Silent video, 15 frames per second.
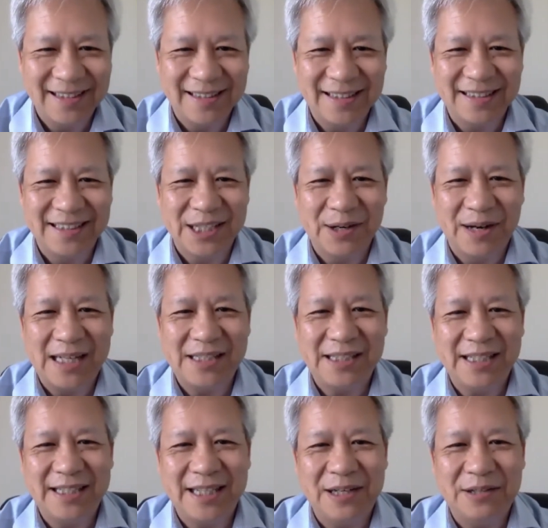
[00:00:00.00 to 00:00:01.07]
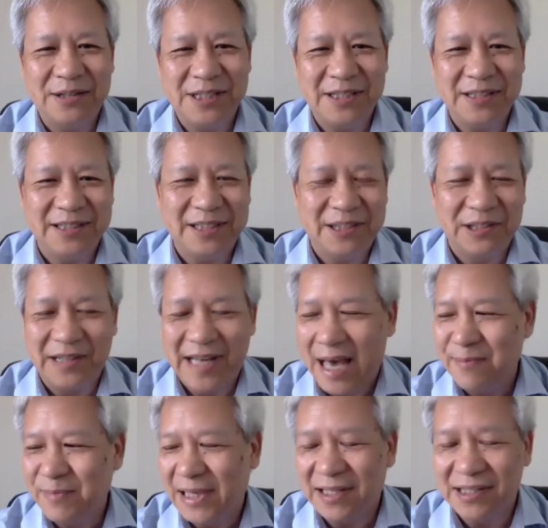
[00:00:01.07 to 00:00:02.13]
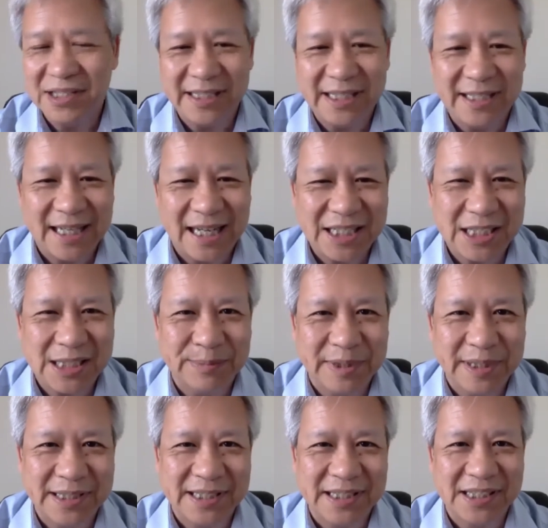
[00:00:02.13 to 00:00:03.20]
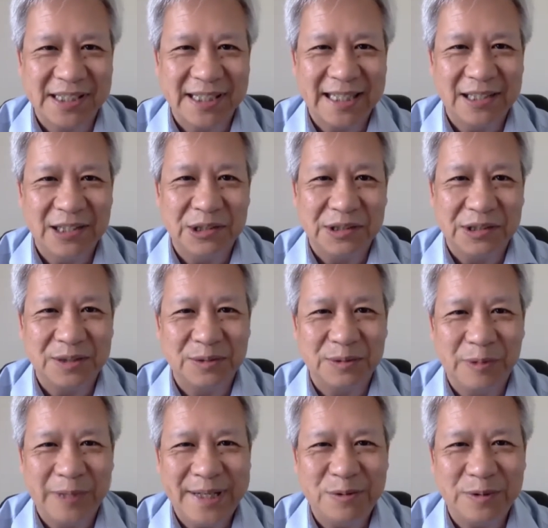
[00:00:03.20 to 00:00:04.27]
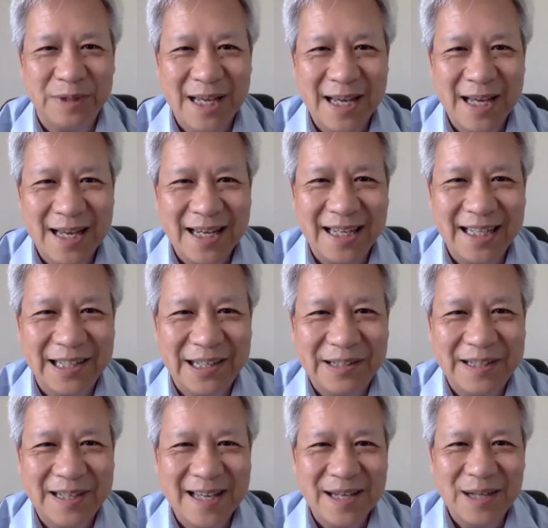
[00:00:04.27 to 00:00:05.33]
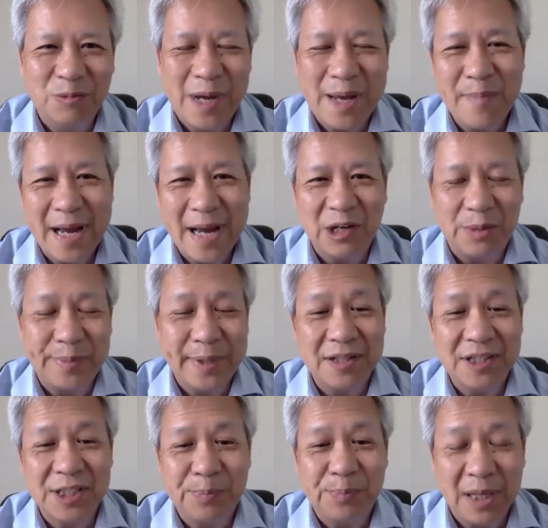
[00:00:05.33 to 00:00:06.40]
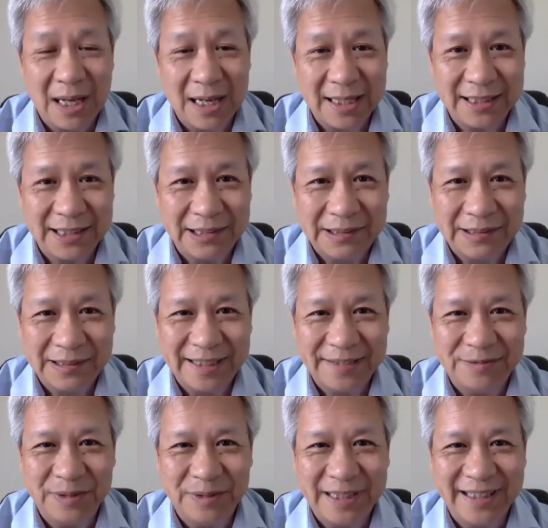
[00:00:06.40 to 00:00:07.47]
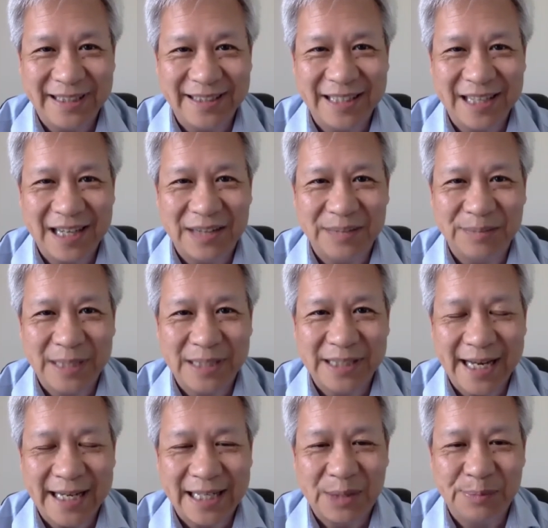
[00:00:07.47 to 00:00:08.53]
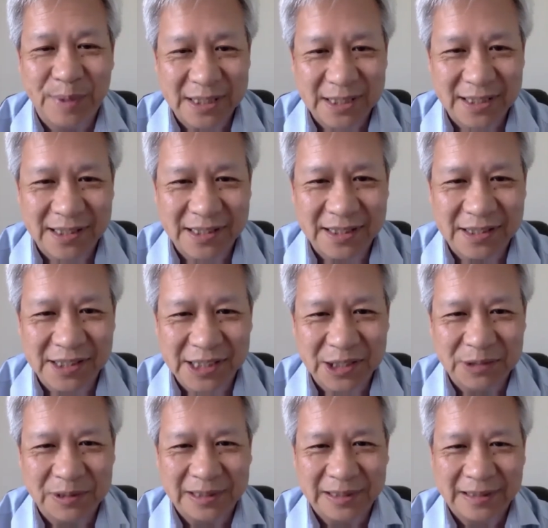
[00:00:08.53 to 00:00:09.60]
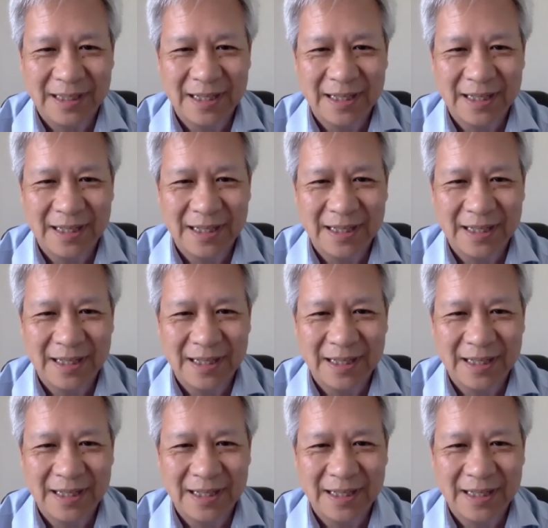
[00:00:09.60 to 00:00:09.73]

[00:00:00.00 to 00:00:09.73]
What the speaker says: So actually go to your MNC customers and say, look, we may not be able to supply you if we can't maintain our business and so on.